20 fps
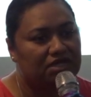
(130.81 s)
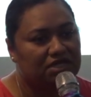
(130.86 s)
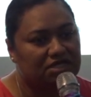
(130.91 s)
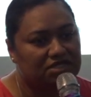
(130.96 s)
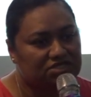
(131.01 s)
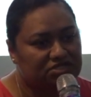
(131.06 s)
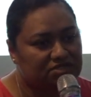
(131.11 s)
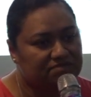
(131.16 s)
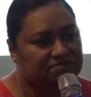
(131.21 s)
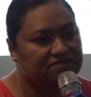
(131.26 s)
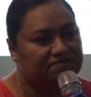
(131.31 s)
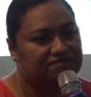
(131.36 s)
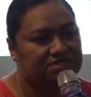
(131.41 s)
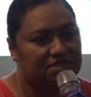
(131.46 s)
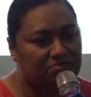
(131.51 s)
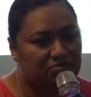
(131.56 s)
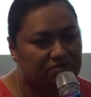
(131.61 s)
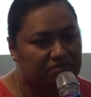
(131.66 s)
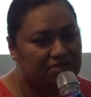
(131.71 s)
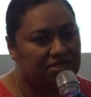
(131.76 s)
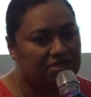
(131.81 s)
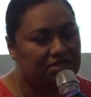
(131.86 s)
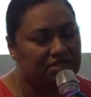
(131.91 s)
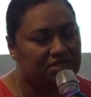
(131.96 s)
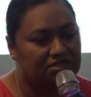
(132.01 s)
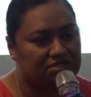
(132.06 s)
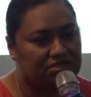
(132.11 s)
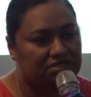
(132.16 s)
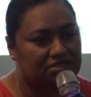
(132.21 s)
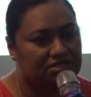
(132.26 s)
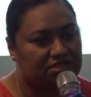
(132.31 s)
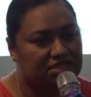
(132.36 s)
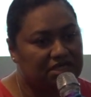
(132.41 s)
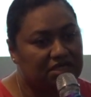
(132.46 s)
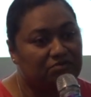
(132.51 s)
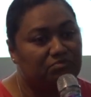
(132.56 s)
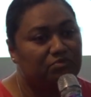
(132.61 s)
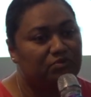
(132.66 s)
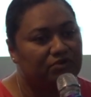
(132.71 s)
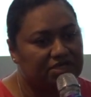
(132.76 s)
in terms of some of the
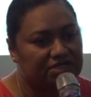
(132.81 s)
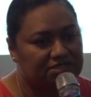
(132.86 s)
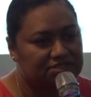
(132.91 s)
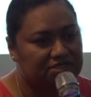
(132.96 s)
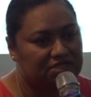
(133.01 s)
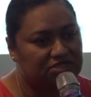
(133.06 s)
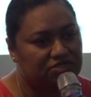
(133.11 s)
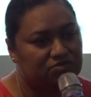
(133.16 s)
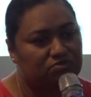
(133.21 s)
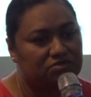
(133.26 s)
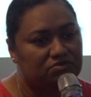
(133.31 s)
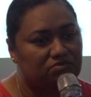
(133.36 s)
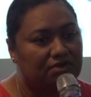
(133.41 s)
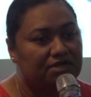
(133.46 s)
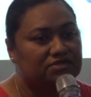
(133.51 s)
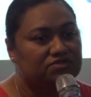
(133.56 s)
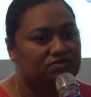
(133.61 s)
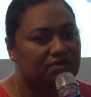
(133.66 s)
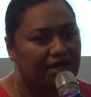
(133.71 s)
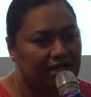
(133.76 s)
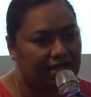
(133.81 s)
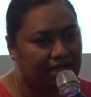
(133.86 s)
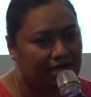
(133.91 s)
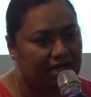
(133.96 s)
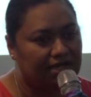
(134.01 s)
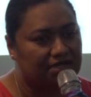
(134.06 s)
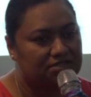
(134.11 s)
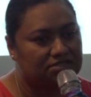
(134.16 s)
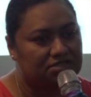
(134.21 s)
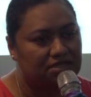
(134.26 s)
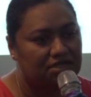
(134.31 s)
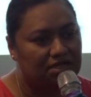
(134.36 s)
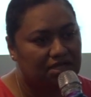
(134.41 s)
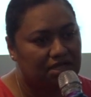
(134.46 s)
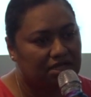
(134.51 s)
key points that you would want to highlight